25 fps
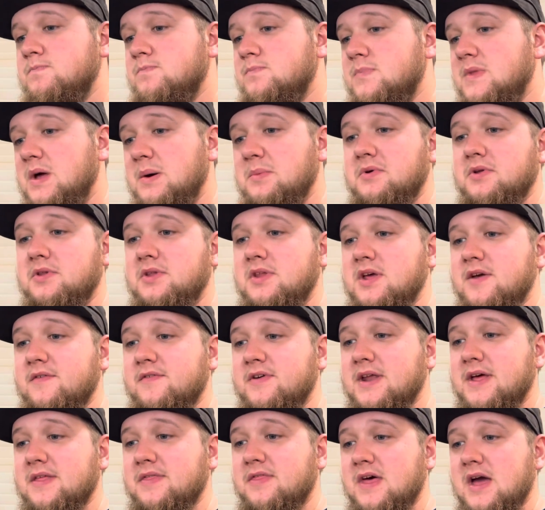I'm going to leave
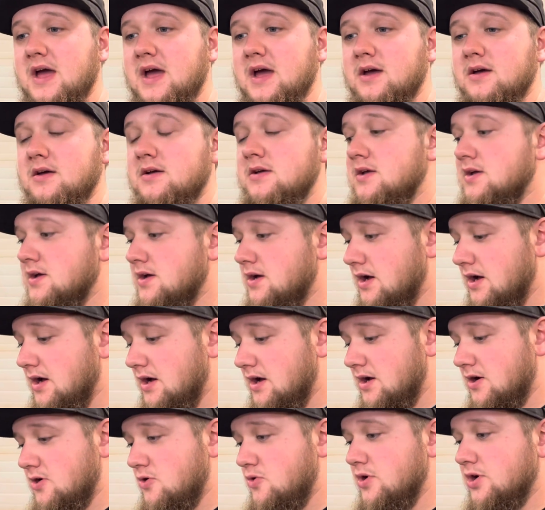it at
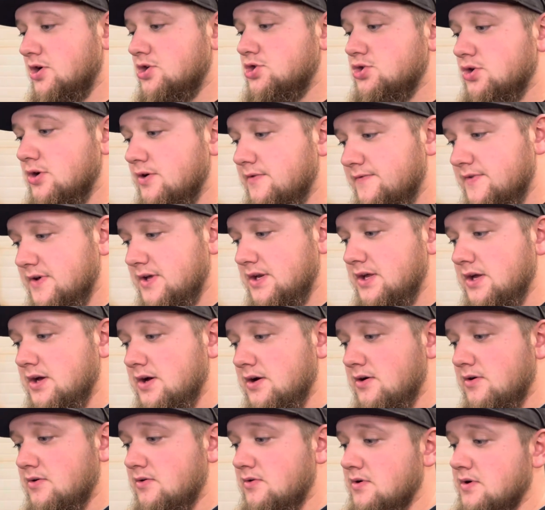that. Quick, short
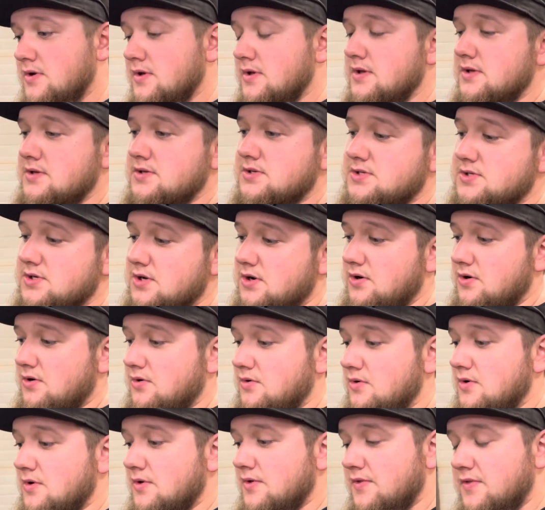video.
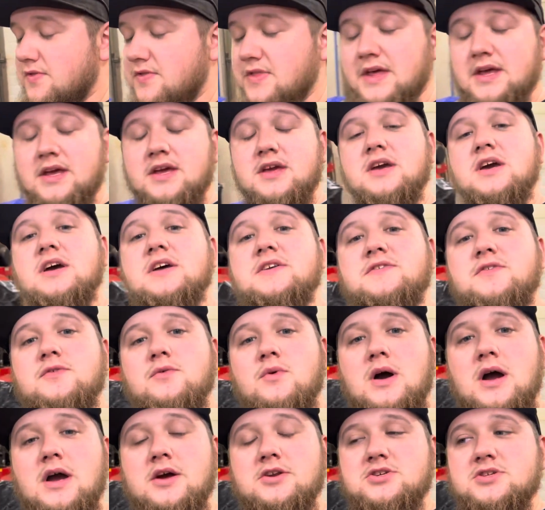So, thank you guys for
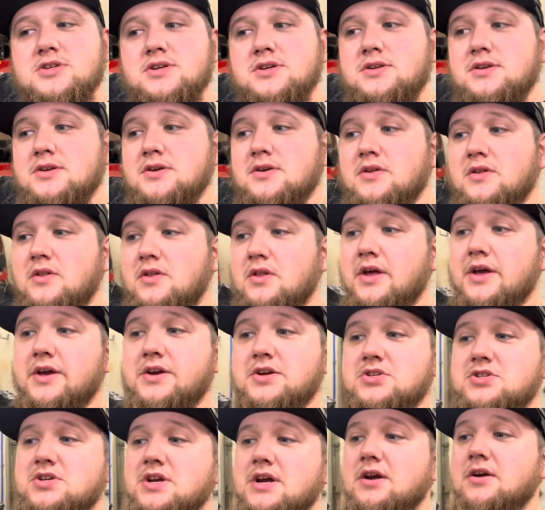watching.
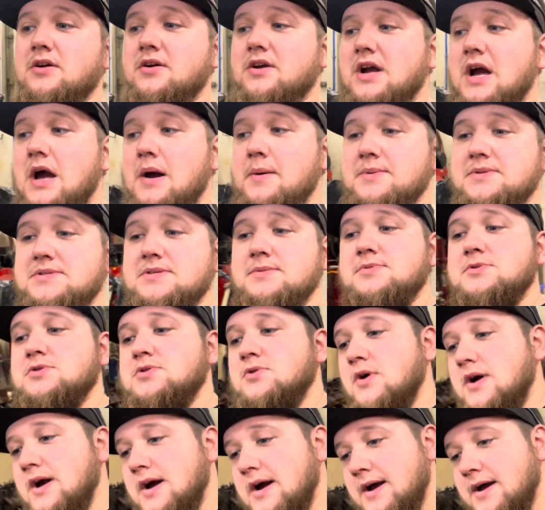Like, share, comment,
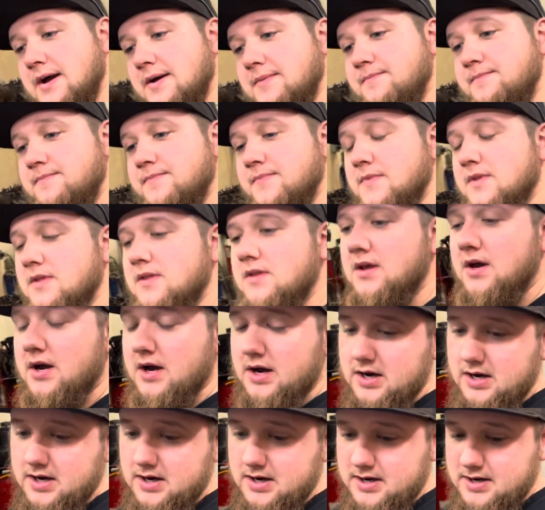subscribe.
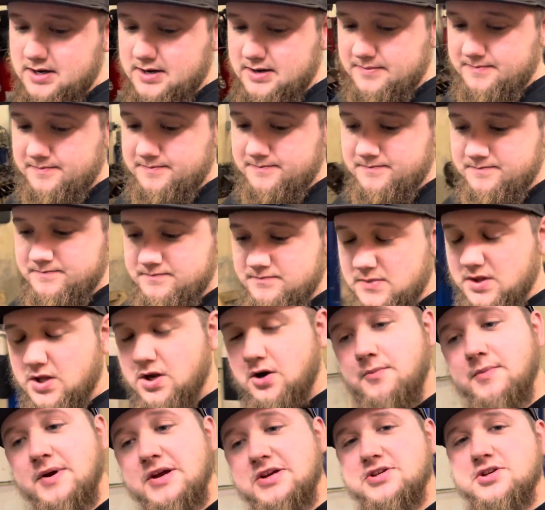You
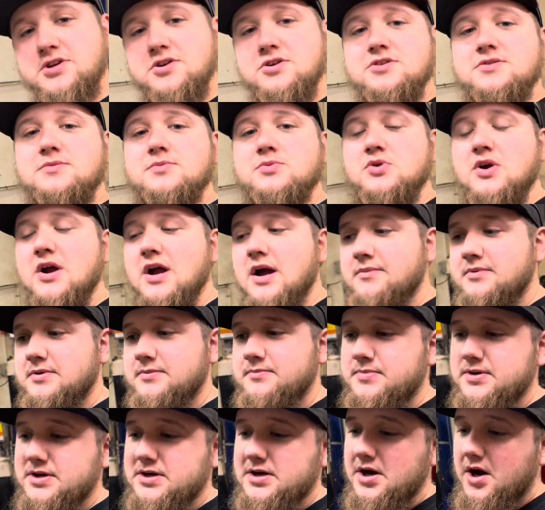know, make sure you're
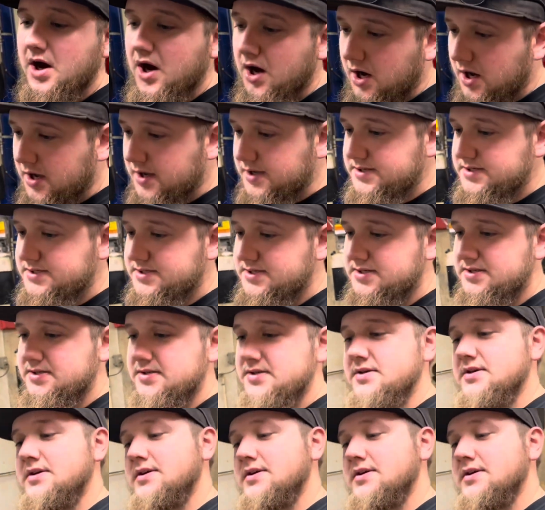subscribing because